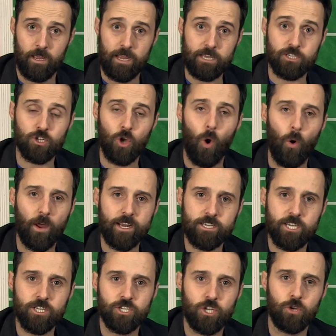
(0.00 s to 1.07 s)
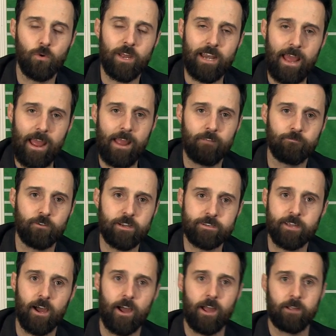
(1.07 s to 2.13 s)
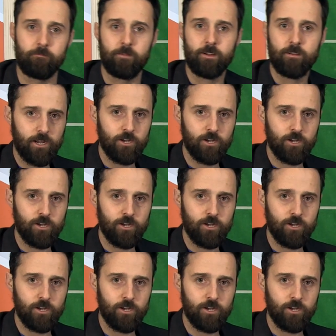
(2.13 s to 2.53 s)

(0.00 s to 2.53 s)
He's going to do it every time.